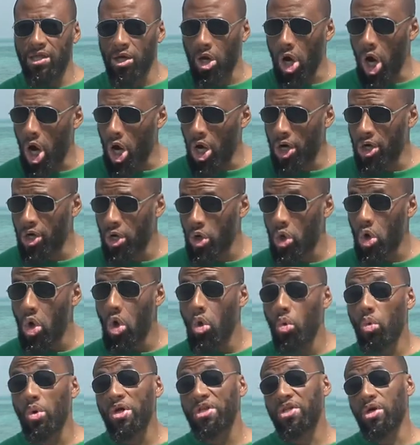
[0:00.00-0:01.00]
their honor.
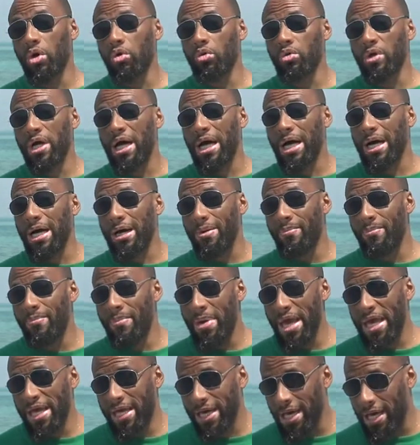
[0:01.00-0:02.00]
We don't
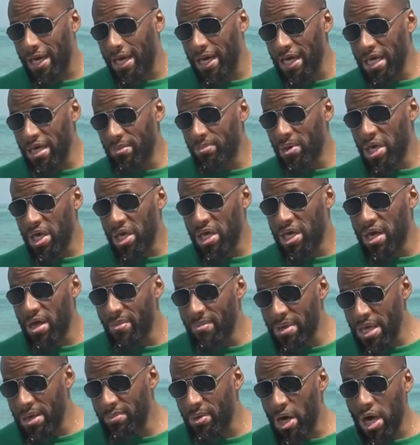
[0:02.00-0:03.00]
make ghiba and
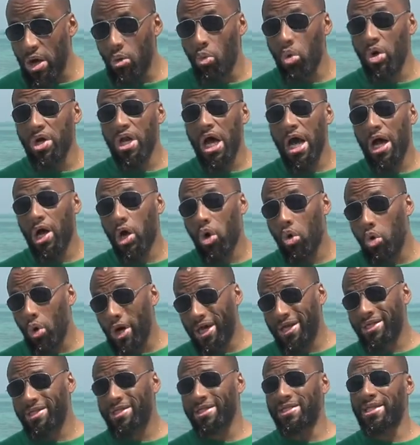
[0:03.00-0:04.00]
namima and we're not
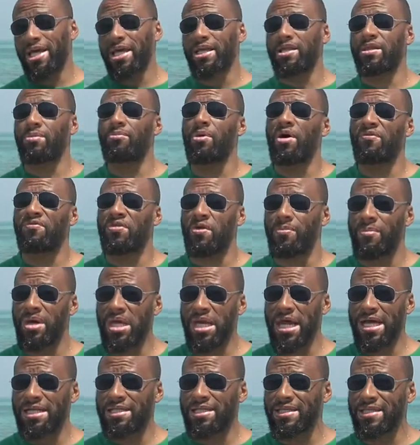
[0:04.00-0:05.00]
quick to take them off the
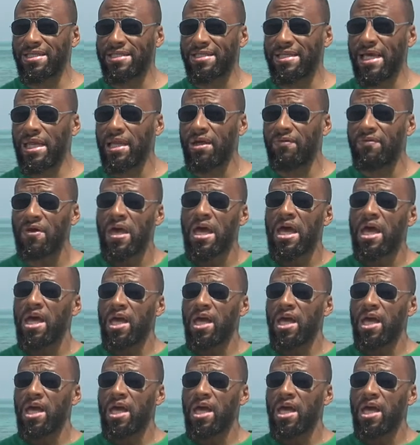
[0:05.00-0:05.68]
minhaj of the salaf